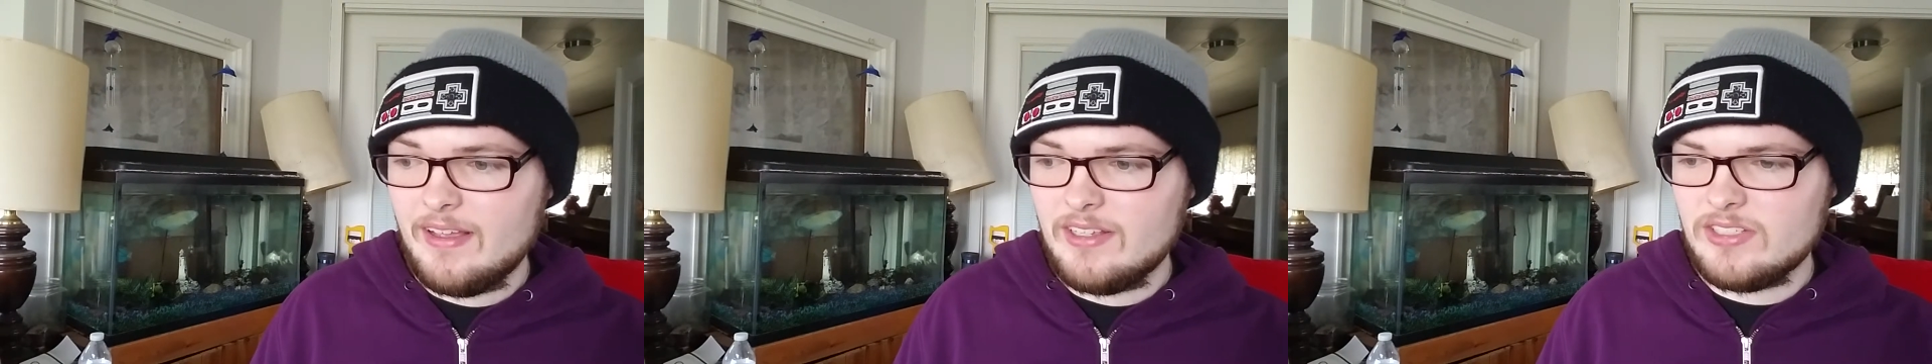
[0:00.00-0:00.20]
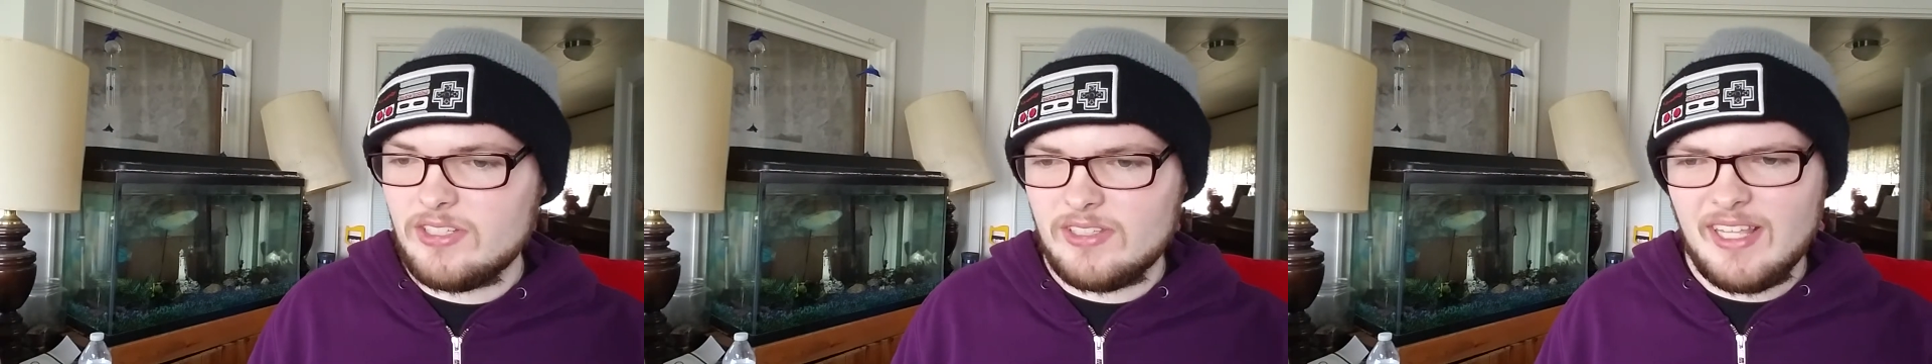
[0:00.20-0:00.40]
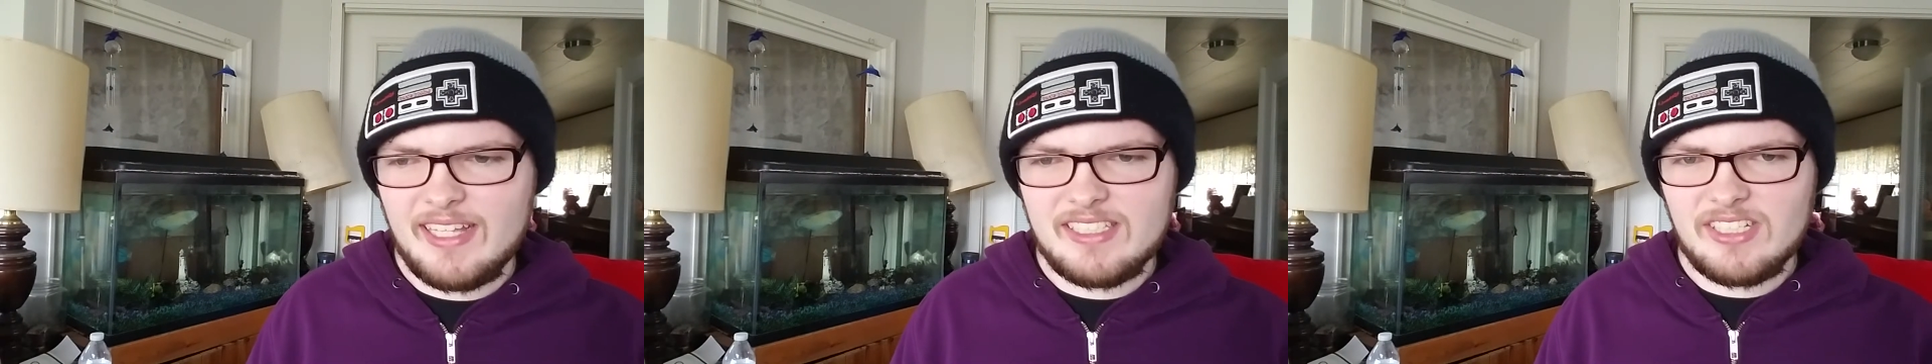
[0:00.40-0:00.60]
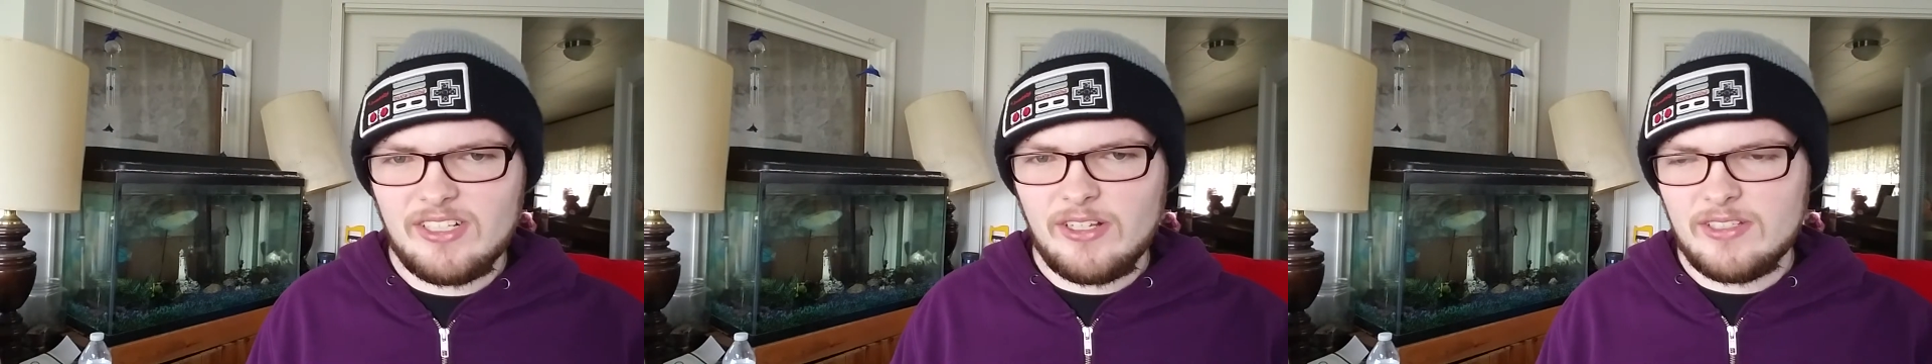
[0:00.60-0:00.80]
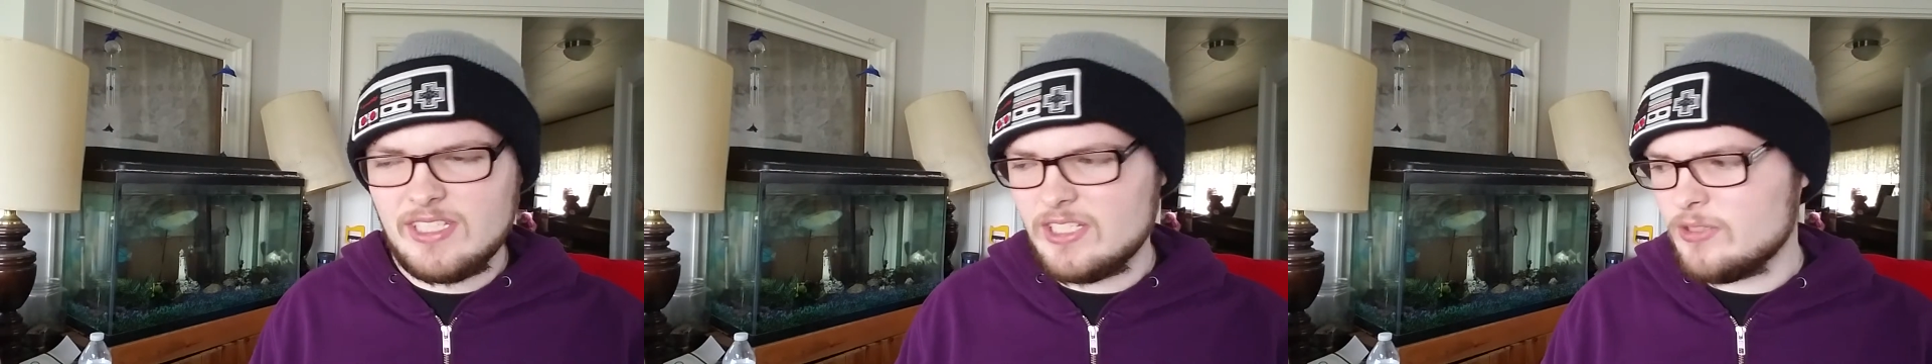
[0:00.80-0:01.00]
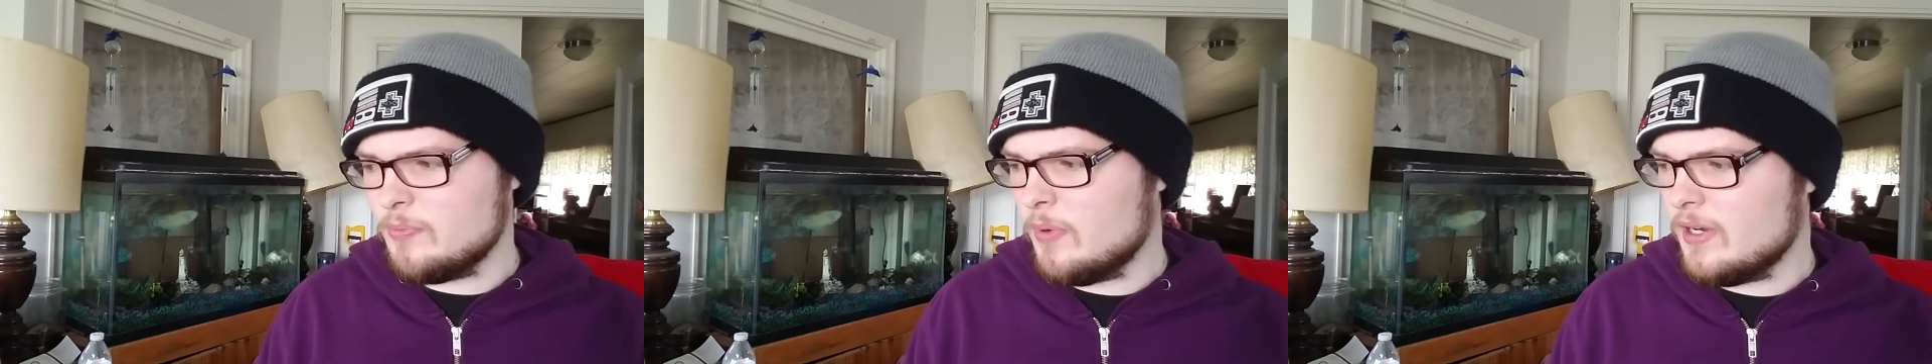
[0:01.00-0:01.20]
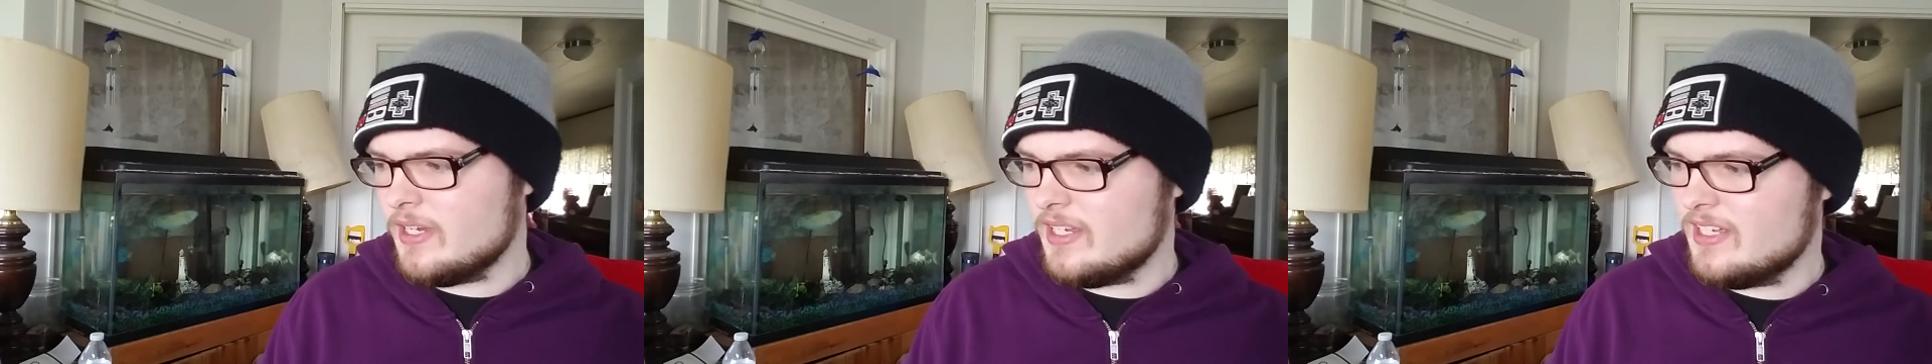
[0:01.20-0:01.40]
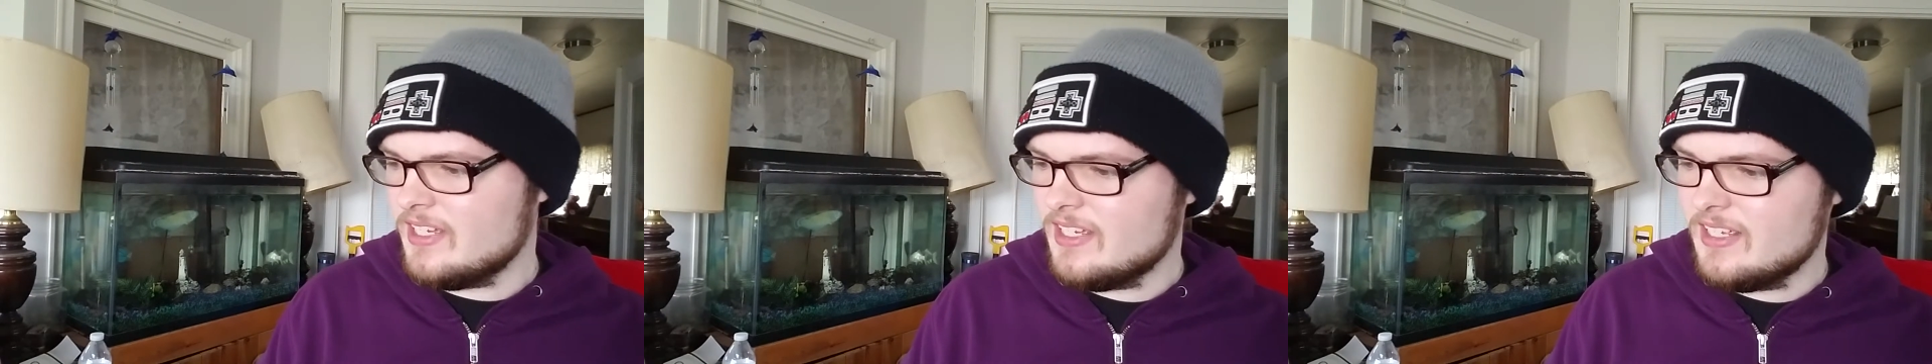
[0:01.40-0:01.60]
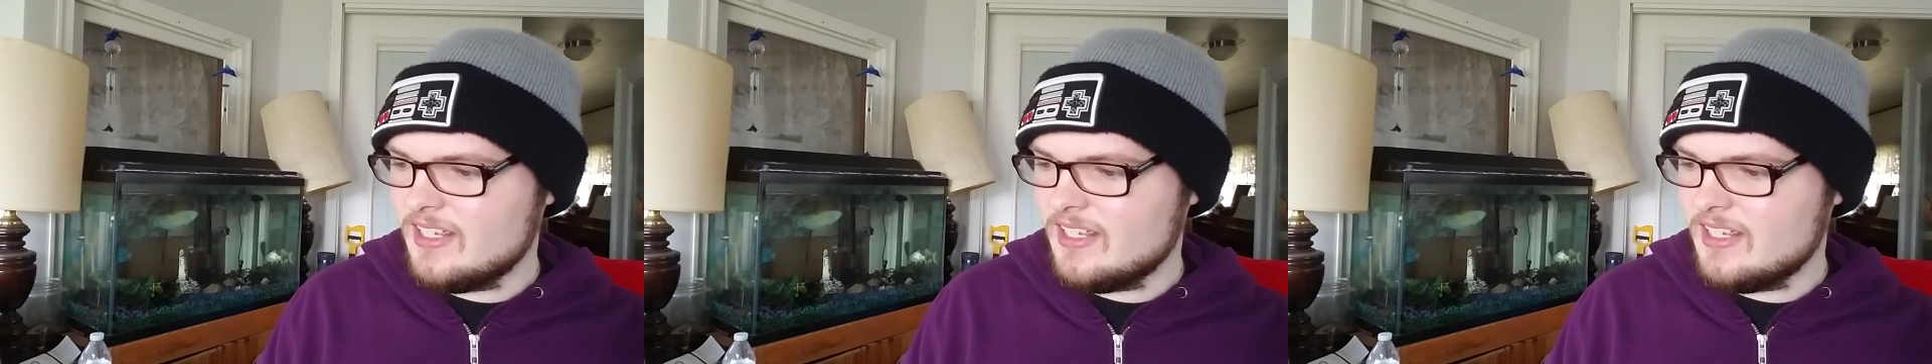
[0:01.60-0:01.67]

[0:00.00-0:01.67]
So that's a little disappointing.